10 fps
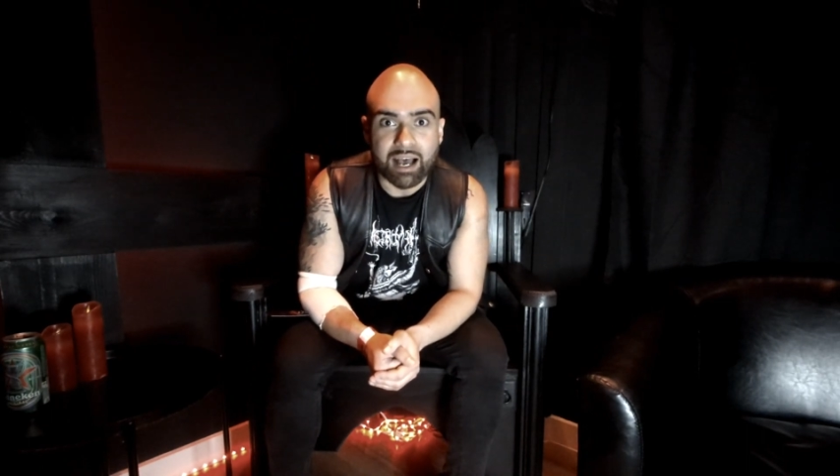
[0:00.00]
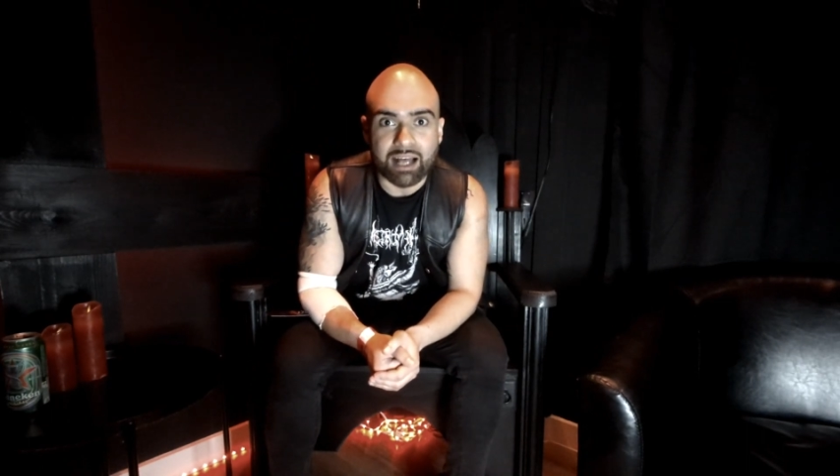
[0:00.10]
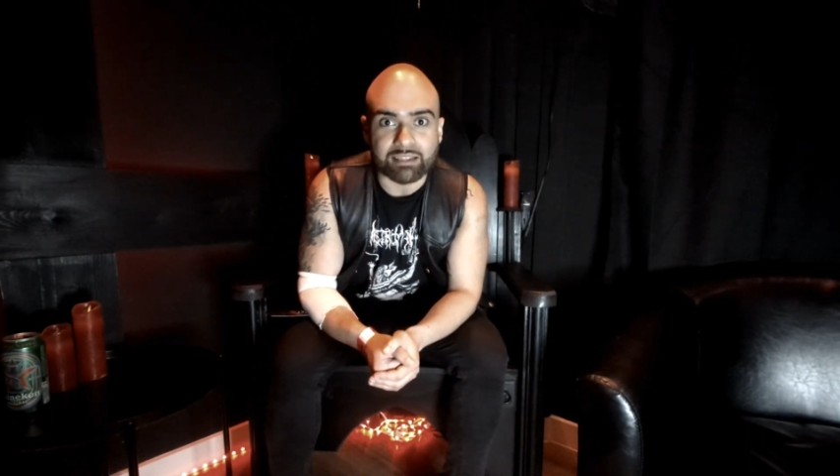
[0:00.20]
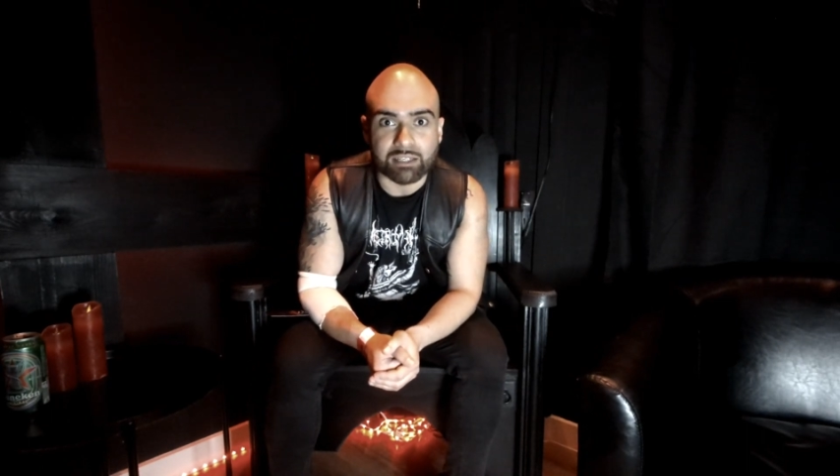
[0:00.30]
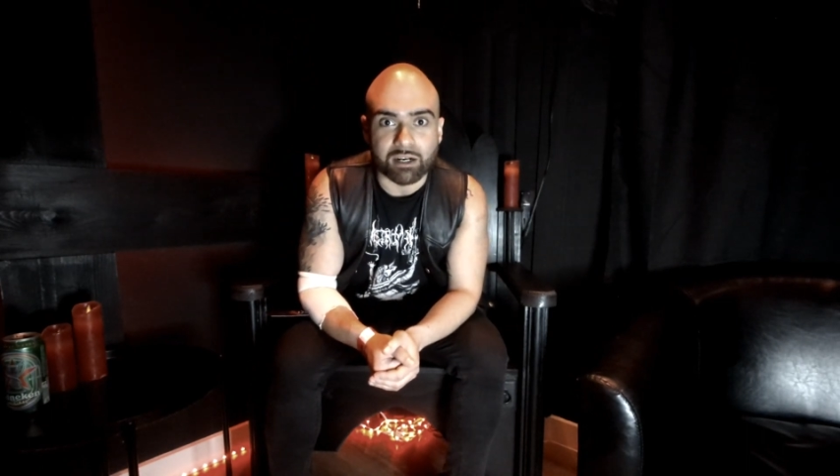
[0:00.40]

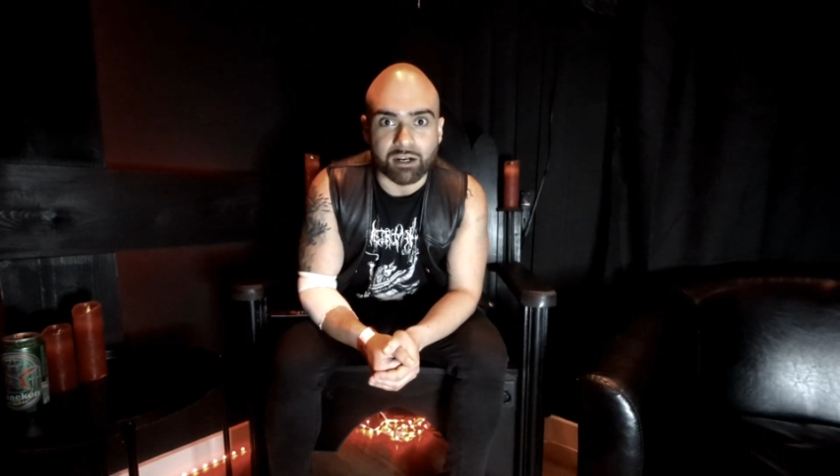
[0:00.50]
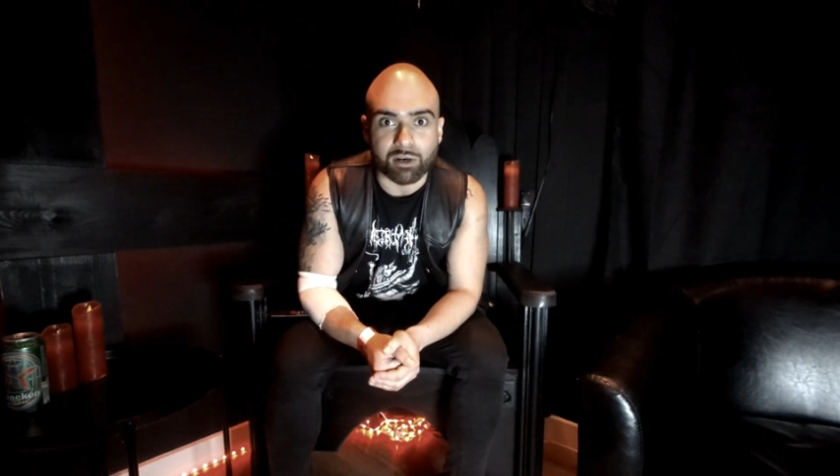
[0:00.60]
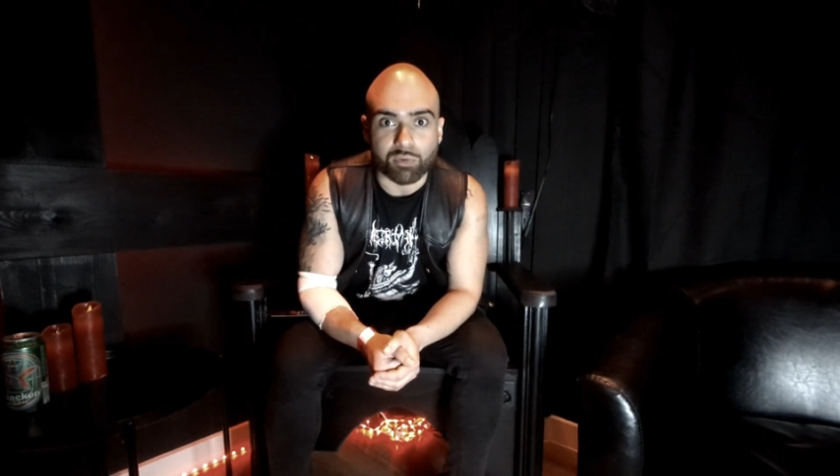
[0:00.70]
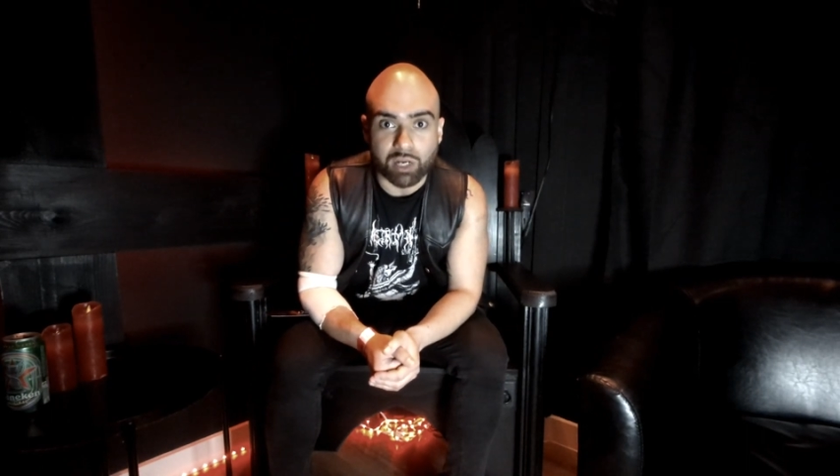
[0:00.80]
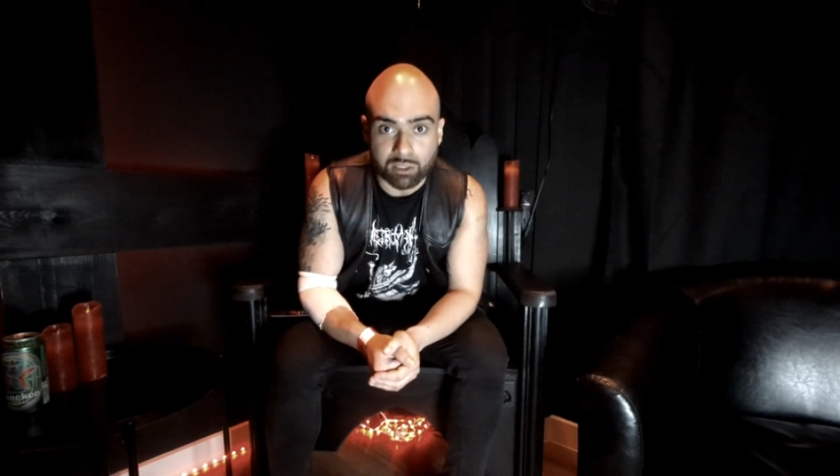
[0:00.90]
at
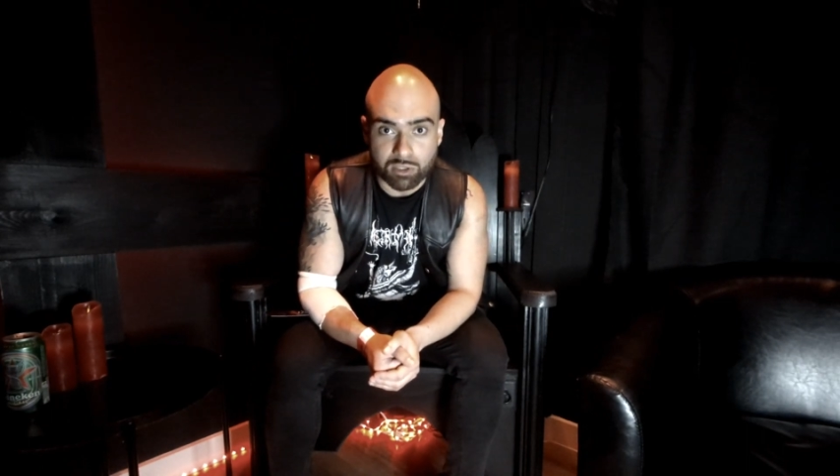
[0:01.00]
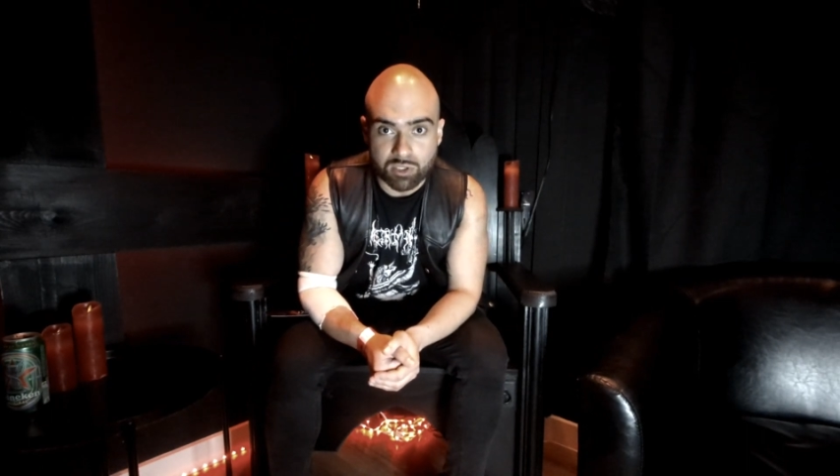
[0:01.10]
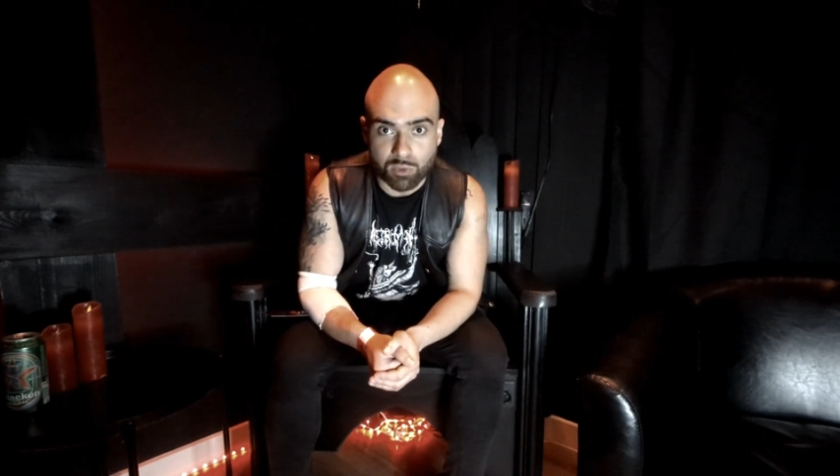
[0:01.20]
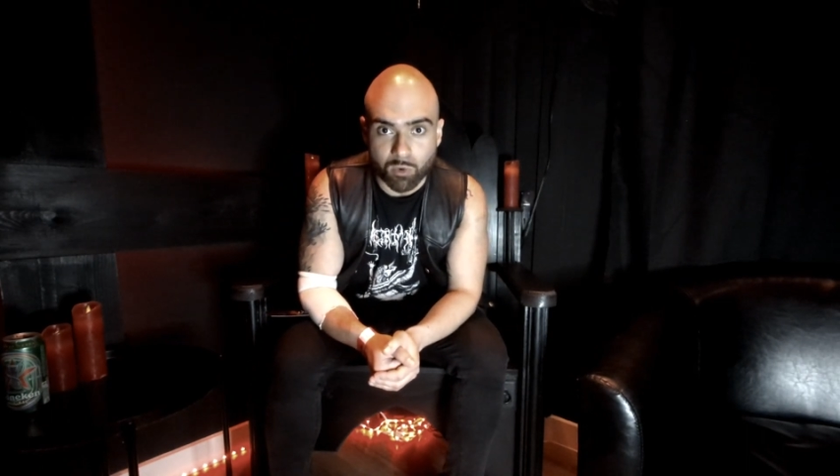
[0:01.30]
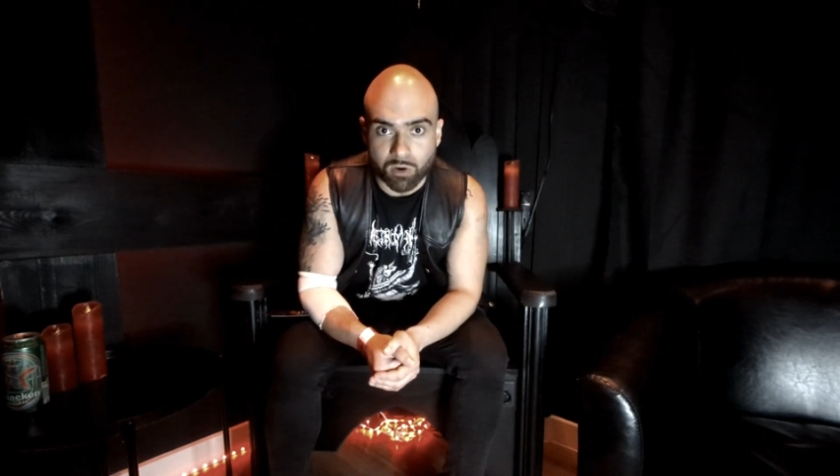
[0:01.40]
their record
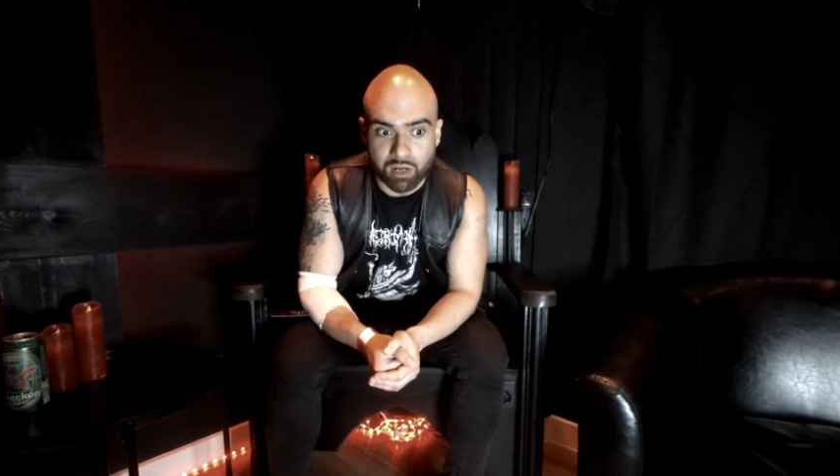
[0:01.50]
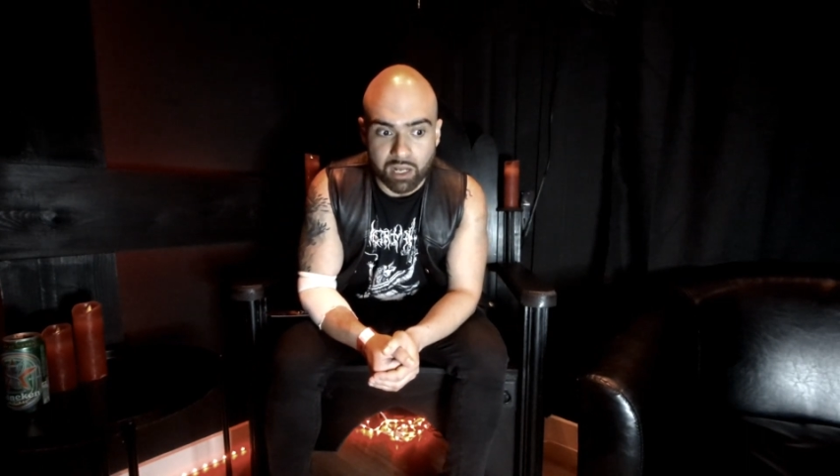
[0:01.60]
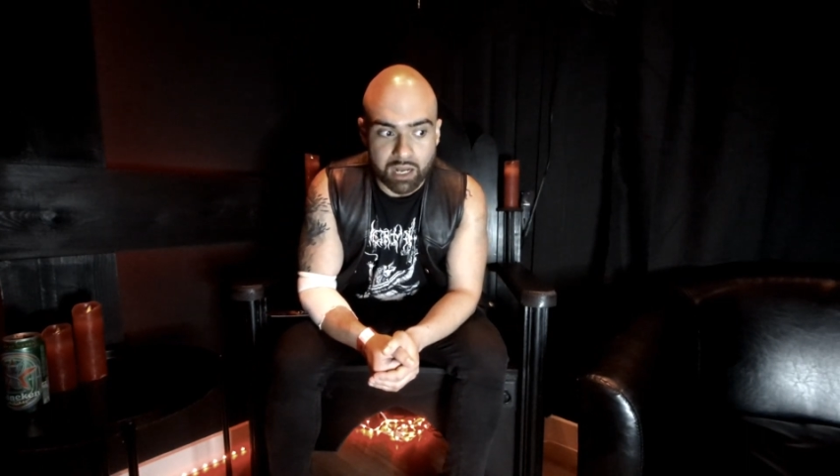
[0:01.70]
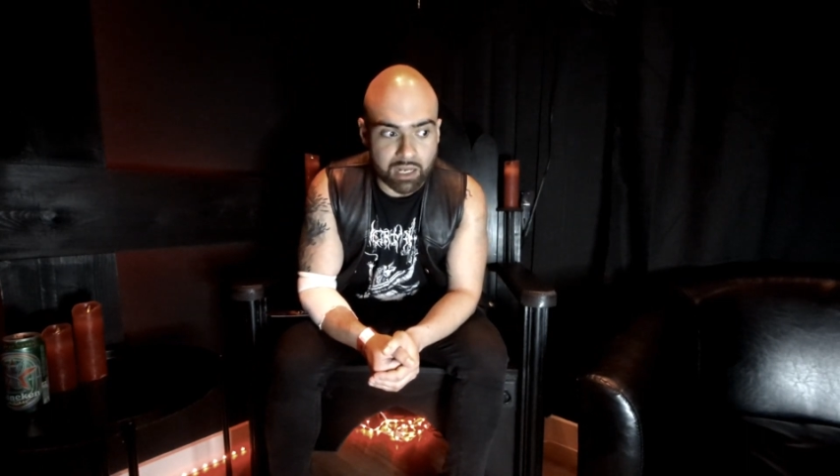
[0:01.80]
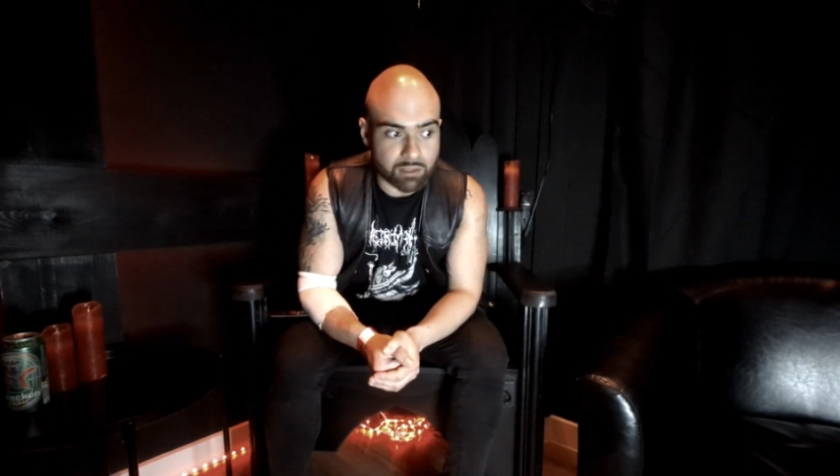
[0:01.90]
store.
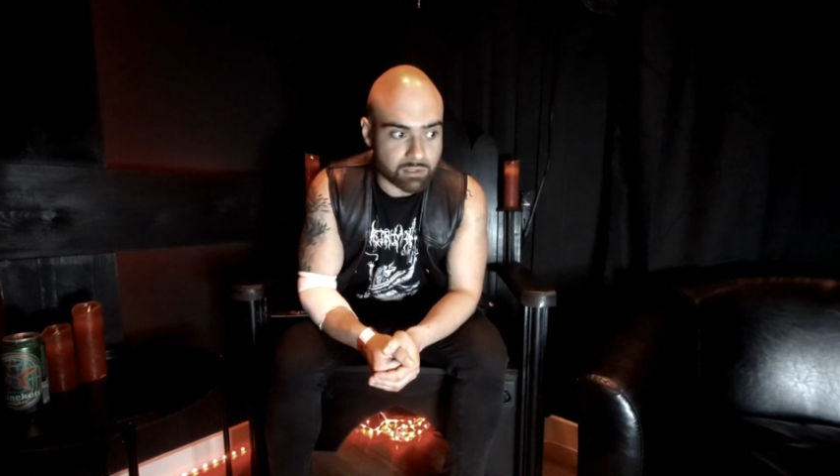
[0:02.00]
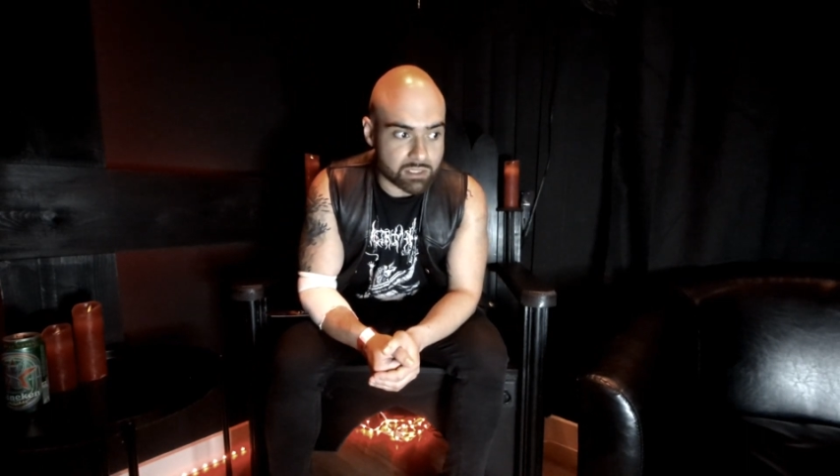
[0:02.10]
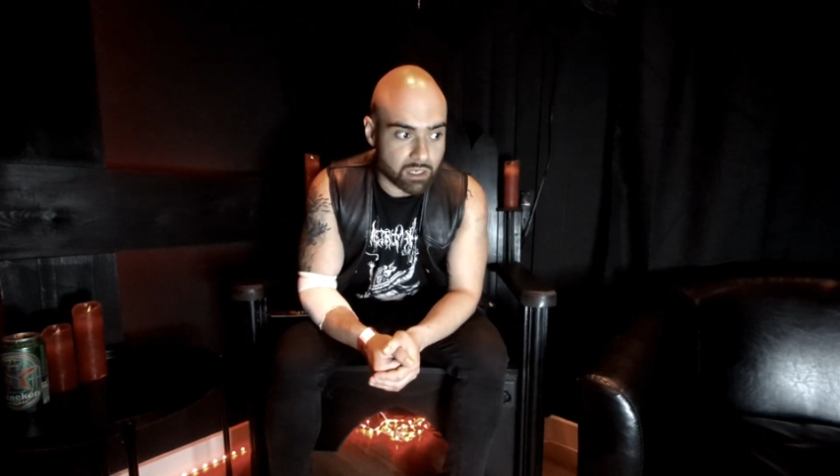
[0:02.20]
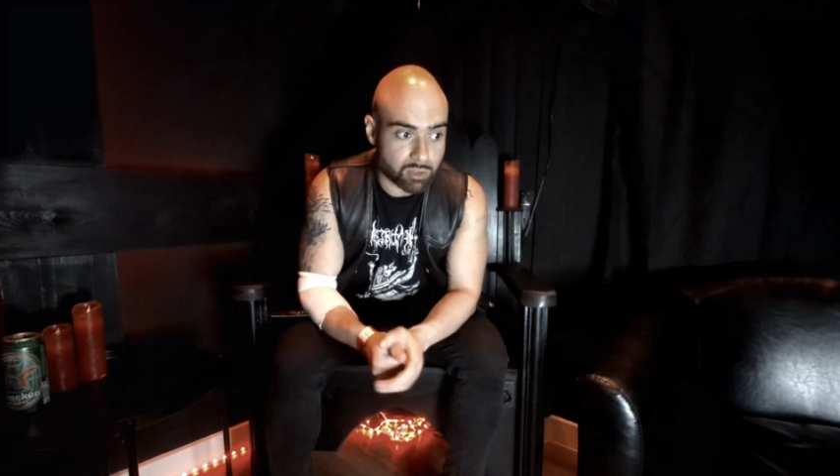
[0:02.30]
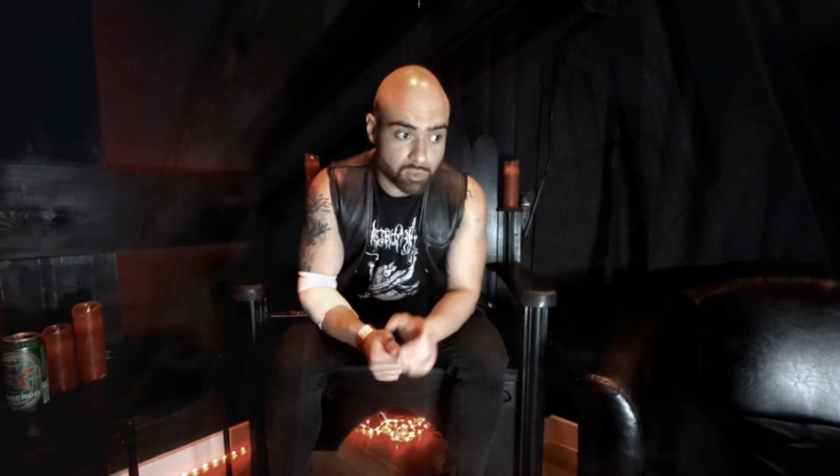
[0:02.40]
And
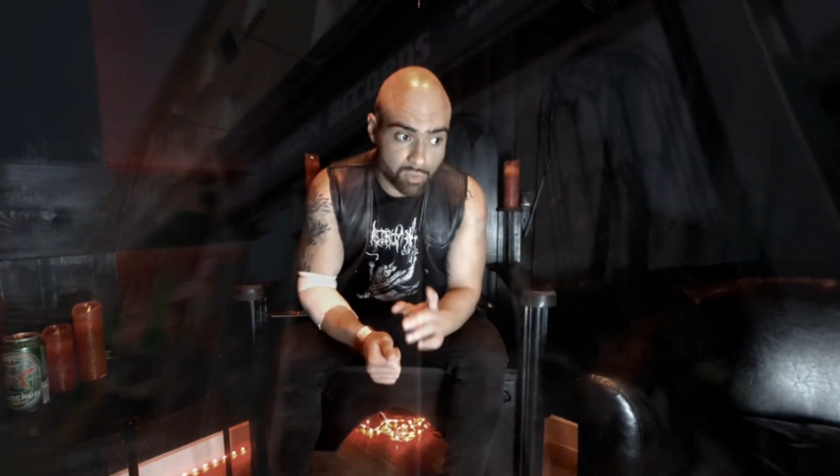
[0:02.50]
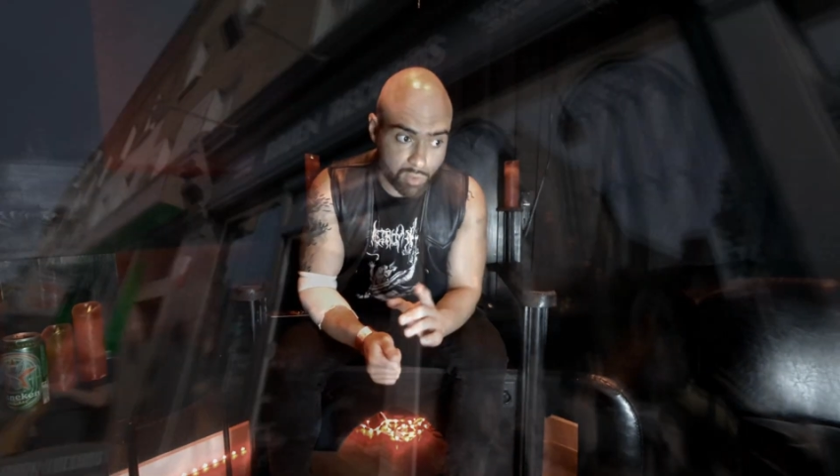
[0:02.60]
uh, to